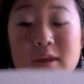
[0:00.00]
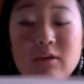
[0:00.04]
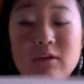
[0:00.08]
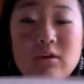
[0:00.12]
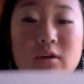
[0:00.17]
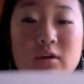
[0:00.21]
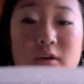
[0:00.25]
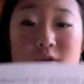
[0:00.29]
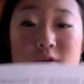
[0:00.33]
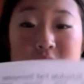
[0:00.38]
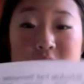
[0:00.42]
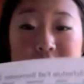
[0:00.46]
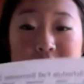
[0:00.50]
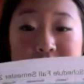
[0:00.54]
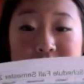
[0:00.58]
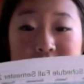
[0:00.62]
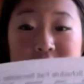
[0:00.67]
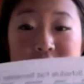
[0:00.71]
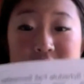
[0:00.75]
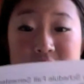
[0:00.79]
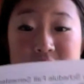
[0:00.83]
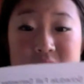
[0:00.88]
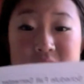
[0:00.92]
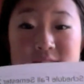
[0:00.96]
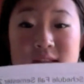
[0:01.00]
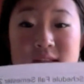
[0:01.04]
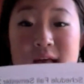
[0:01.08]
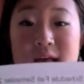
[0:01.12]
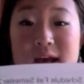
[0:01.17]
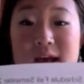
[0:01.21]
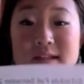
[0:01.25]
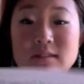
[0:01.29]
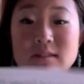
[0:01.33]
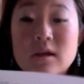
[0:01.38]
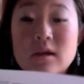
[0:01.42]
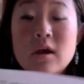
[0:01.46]
can go to your next
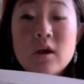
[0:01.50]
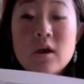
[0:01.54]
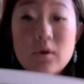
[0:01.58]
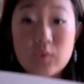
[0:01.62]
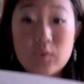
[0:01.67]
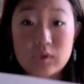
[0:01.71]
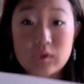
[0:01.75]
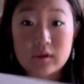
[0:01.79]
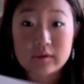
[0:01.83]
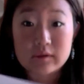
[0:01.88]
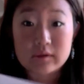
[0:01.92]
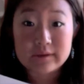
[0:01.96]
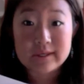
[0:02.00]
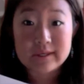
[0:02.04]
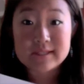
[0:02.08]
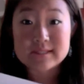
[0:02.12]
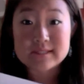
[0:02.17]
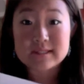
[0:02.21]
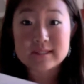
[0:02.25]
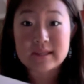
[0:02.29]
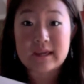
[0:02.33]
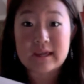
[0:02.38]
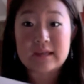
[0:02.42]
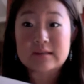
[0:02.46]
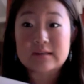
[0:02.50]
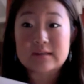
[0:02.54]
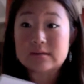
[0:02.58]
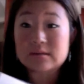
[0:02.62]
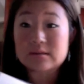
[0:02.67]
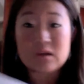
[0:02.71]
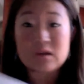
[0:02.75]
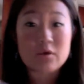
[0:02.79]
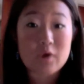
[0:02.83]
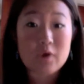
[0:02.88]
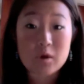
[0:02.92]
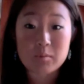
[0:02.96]
class with a clean slate,
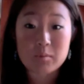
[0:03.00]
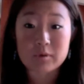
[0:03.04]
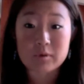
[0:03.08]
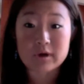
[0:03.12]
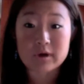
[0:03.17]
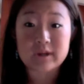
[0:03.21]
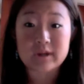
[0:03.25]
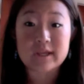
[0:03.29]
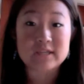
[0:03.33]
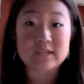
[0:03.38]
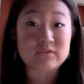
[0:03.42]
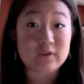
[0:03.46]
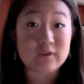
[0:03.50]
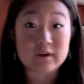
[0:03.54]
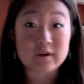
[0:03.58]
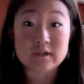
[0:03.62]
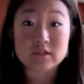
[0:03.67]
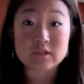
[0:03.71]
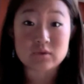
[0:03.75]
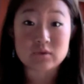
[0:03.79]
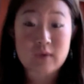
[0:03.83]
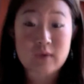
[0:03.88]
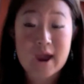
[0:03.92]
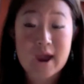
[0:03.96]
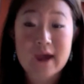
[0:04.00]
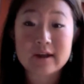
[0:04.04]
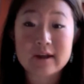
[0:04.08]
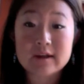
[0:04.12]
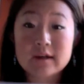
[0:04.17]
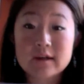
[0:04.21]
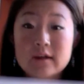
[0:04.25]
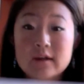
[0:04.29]
no homework as far as you had.